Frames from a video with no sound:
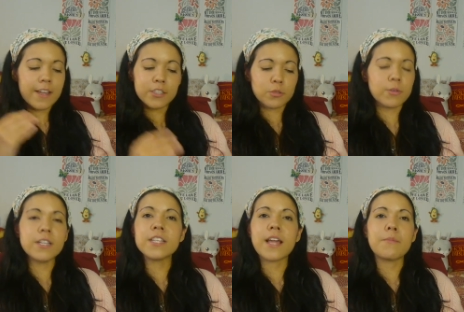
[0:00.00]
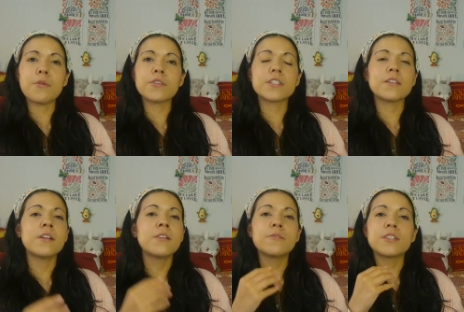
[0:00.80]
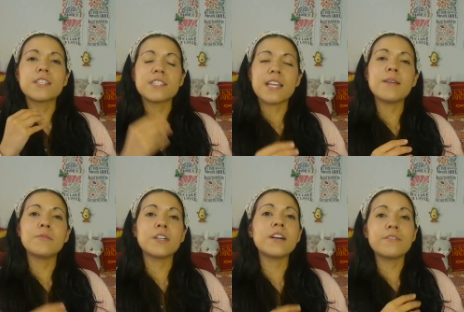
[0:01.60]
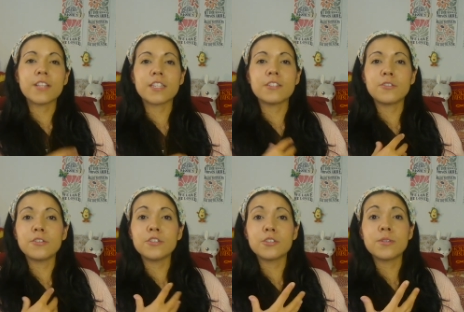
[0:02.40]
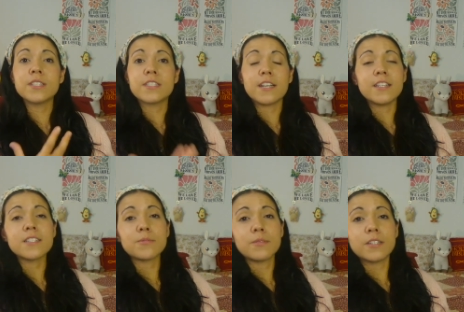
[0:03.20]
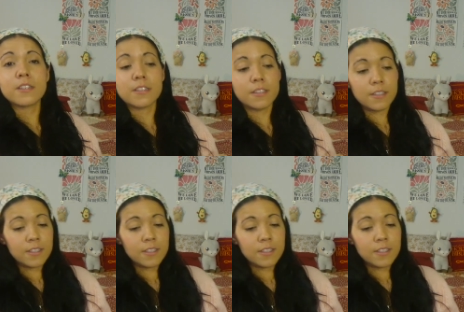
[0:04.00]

and treating that person with the same love that the Lord treats us with.